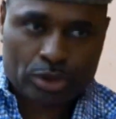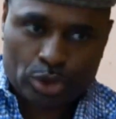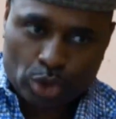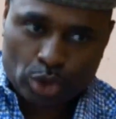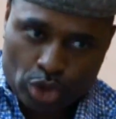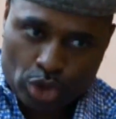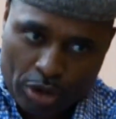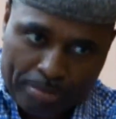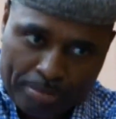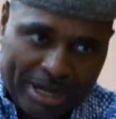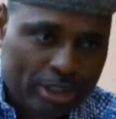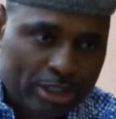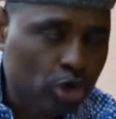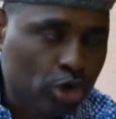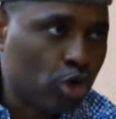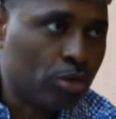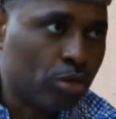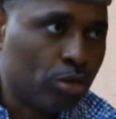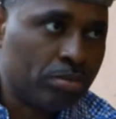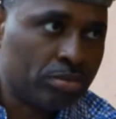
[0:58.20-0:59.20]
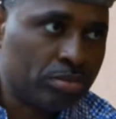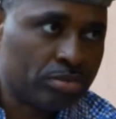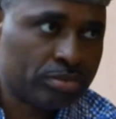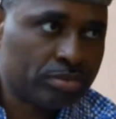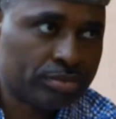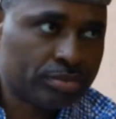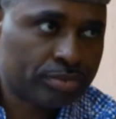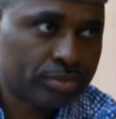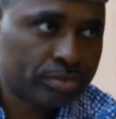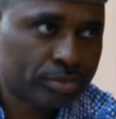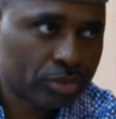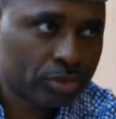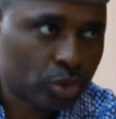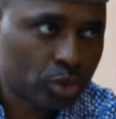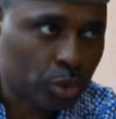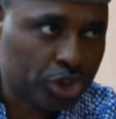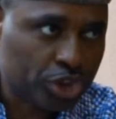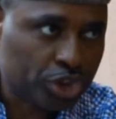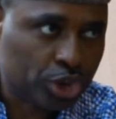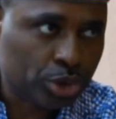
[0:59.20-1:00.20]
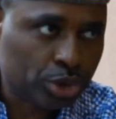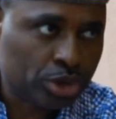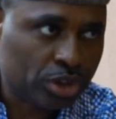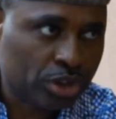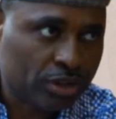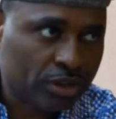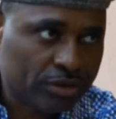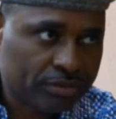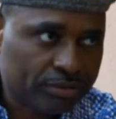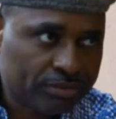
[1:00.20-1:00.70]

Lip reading: to come back home with Junior.